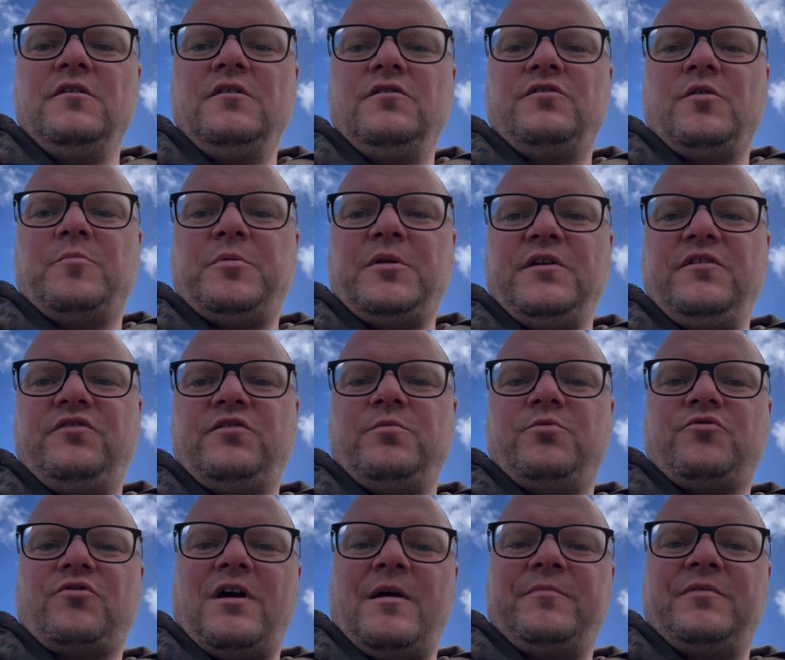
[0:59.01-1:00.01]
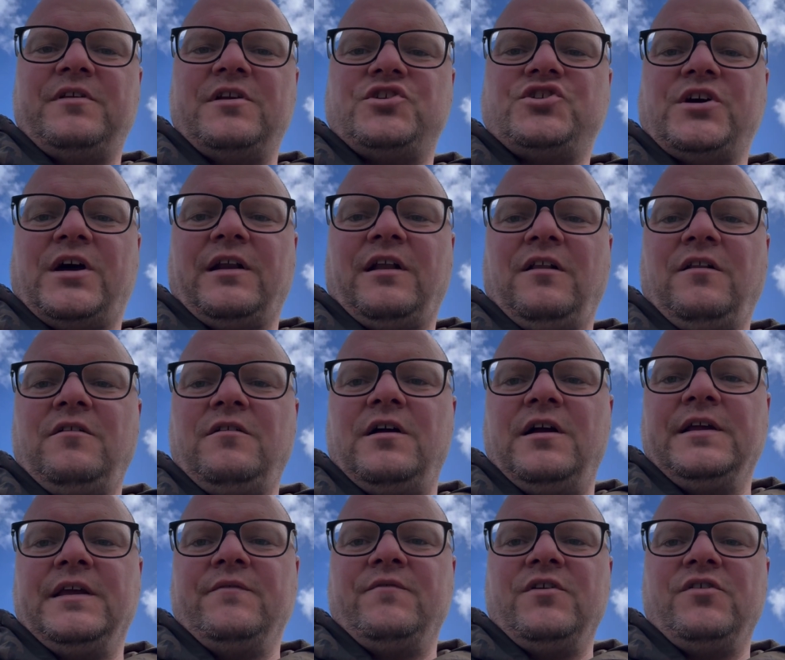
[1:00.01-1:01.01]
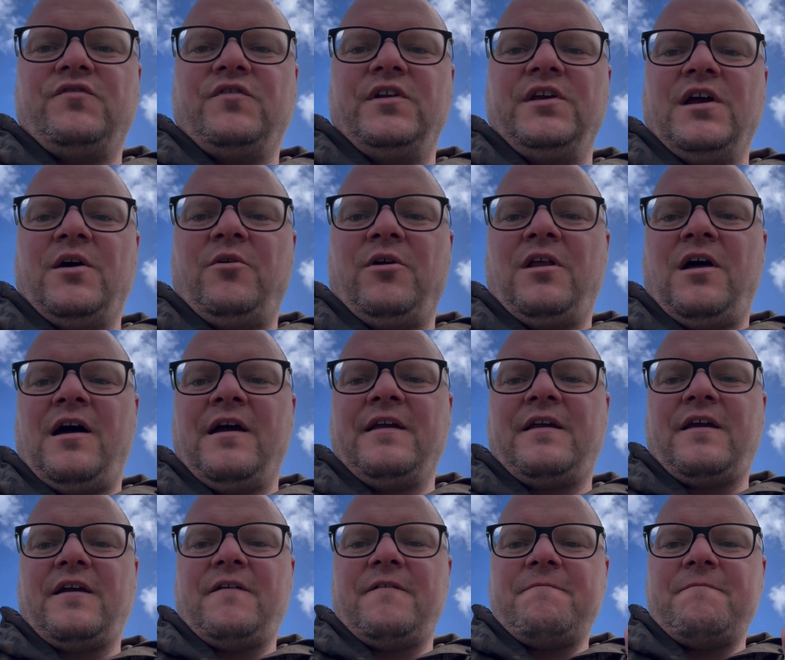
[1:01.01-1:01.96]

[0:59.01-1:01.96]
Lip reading: So please subscribe to the channel and give this video a like.